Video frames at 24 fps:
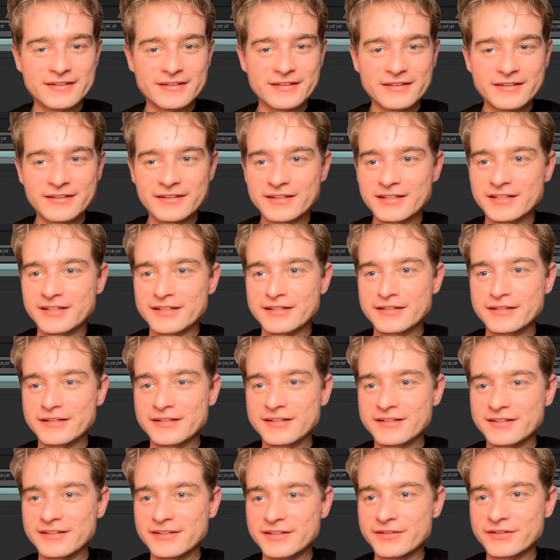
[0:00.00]
And
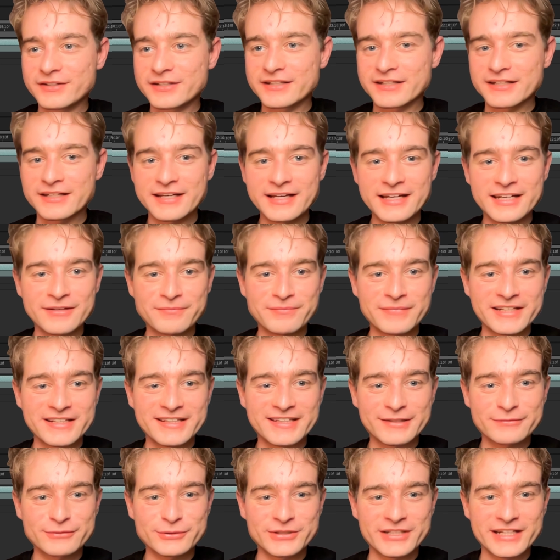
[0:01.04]
you can animate
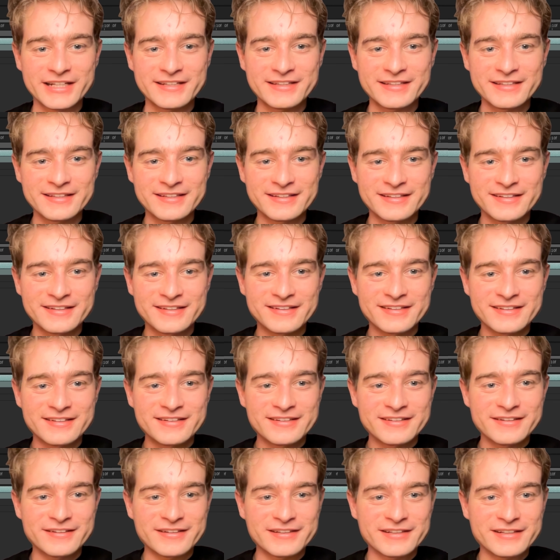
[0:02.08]
through that.
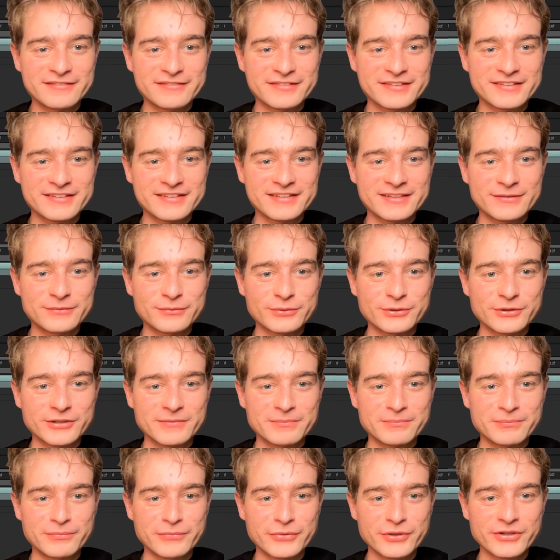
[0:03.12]
You can even see the word
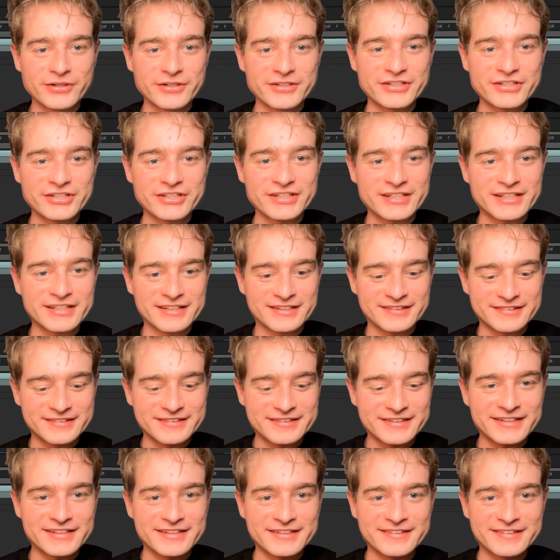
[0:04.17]
merge in the
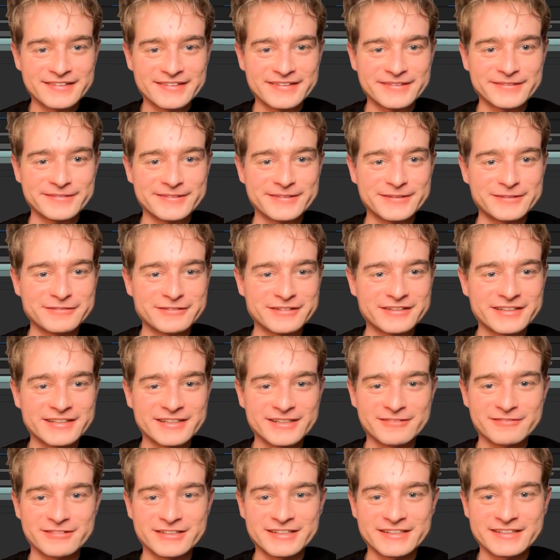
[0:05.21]
sign still over here,
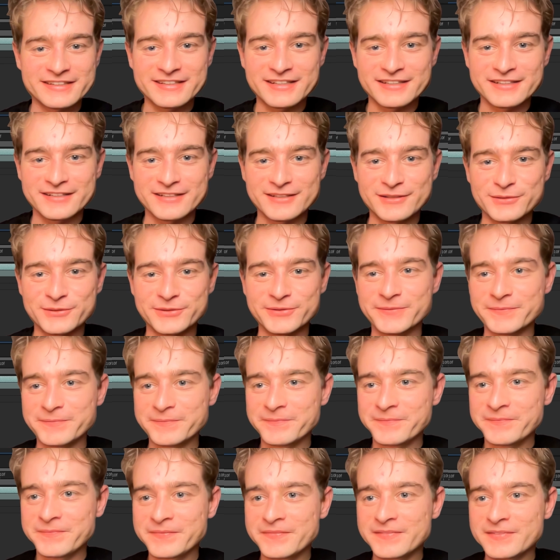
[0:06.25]
which is kind of cool.
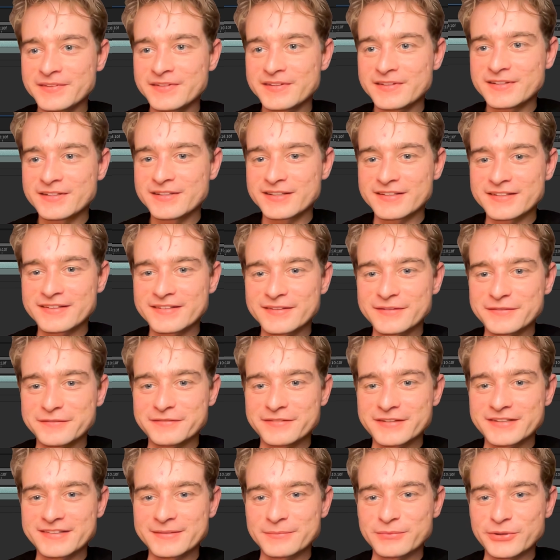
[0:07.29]
It's still
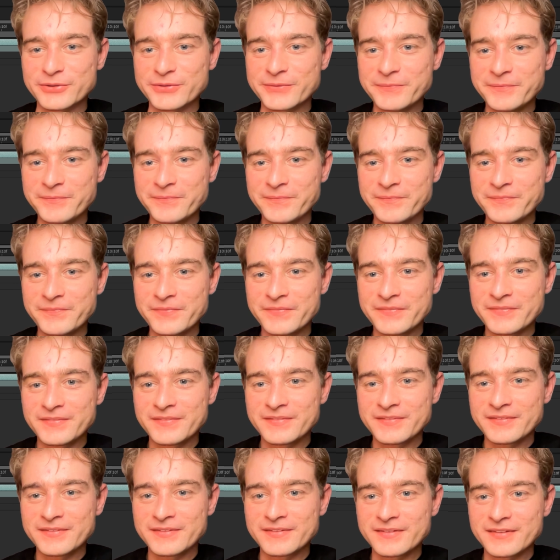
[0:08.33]
visible.
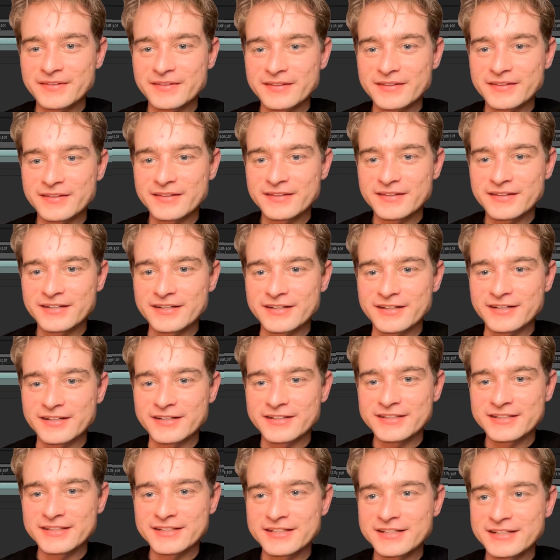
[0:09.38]
There it
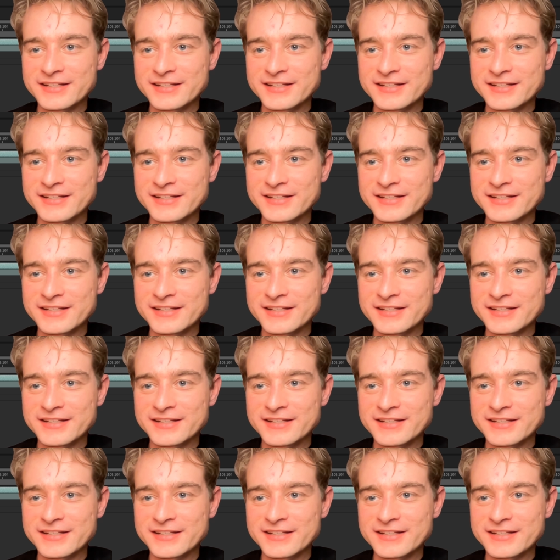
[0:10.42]
is.